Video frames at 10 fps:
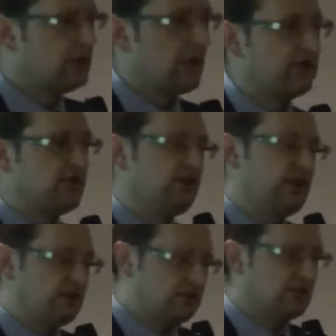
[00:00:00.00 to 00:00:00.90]
As I
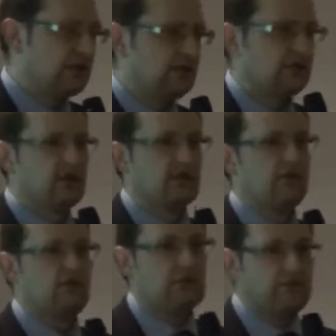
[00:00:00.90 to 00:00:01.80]
say,
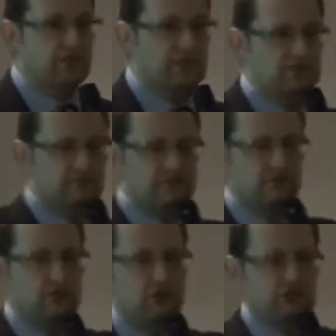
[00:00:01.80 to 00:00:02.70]
if, if there's
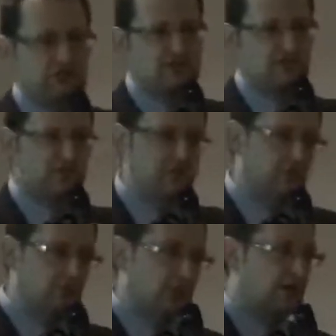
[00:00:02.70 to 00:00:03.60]
flaws in the
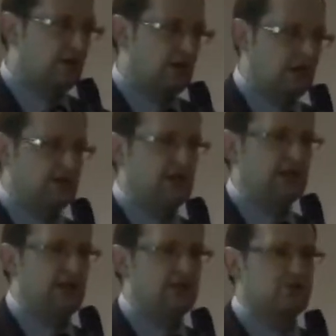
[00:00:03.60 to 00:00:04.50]
system, I'll
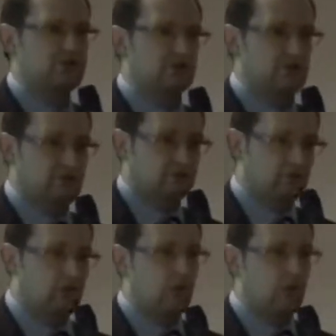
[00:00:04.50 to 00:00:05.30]
take an action to go